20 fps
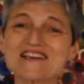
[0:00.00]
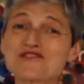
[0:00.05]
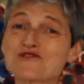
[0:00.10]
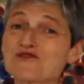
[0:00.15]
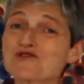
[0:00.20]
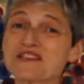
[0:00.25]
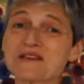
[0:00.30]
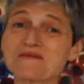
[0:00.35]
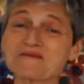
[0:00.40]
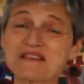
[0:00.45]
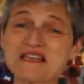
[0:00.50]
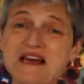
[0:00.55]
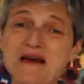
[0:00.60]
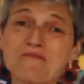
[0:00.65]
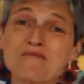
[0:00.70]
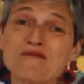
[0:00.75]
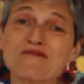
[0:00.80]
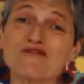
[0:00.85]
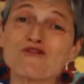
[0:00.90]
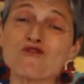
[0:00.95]
is your
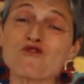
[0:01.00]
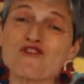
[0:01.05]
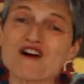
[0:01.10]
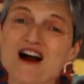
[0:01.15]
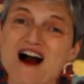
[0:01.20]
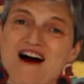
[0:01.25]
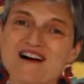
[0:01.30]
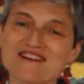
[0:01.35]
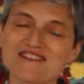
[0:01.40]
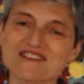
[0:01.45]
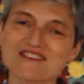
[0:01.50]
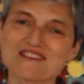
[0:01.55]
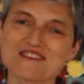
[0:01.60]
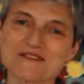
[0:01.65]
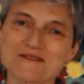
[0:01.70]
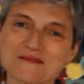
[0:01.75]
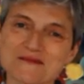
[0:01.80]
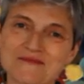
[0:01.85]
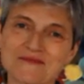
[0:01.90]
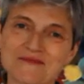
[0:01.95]
September
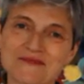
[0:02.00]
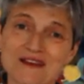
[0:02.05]
forecast.